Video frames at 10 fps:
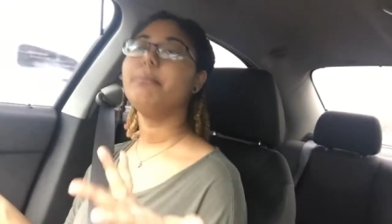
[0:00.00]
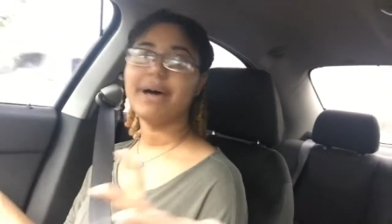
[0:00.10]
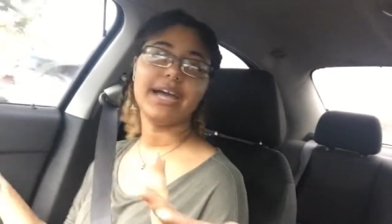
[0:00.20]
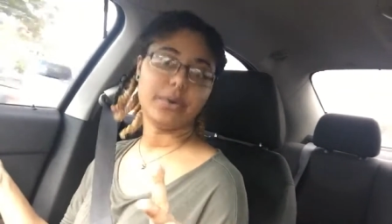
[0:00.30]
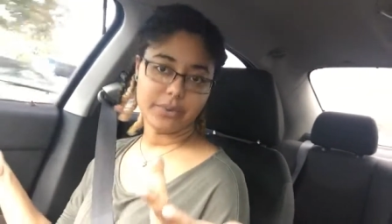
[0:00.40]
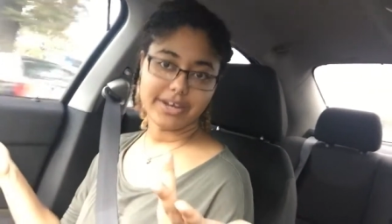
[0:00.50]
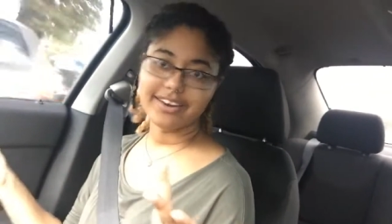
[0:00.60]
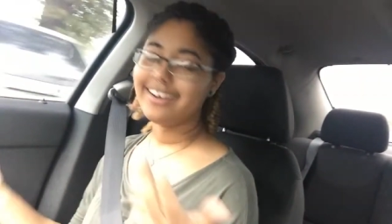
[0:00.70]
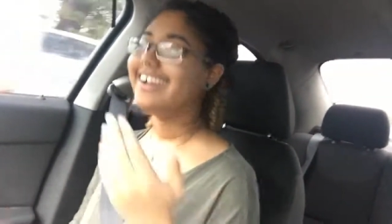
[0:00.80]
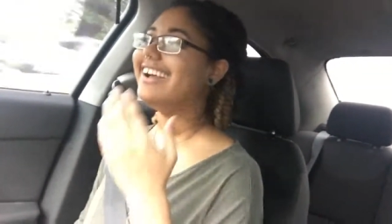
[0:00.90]

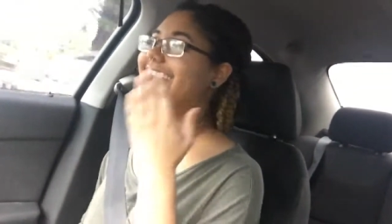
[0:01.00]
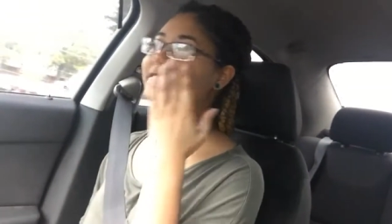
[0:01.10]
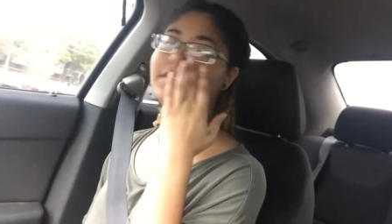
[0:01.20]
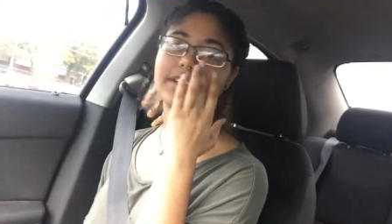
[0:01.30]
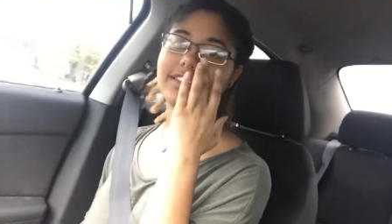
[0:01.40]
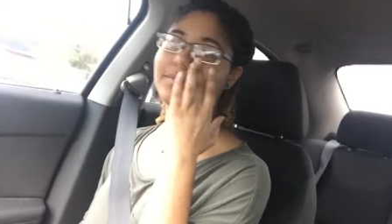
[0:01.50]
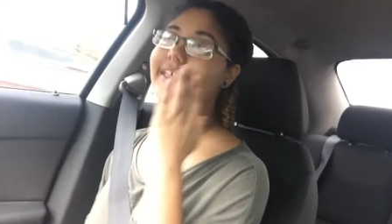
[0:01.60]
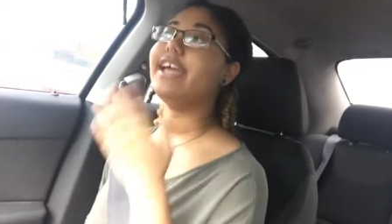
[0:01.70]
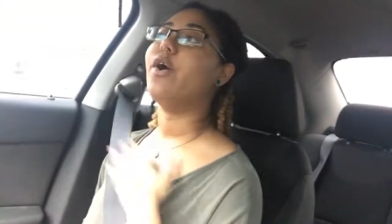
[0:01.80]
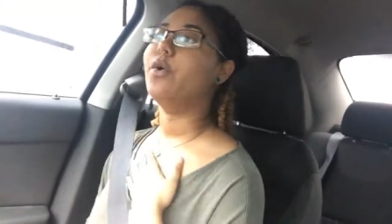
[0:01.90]
Bioware. Fucking,
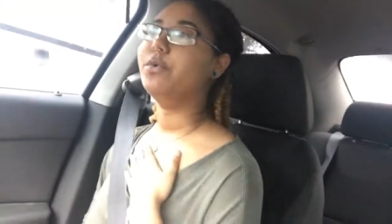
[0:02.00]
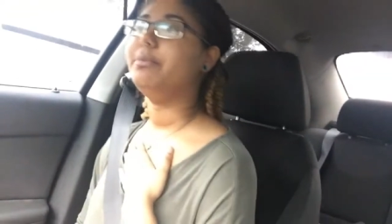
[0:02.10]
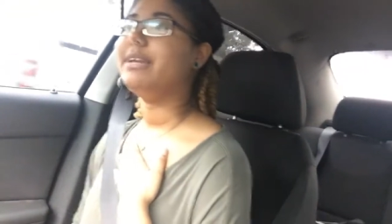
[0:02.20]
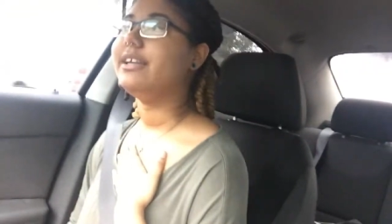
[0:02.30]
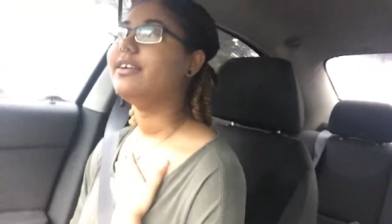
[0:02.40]
they own me.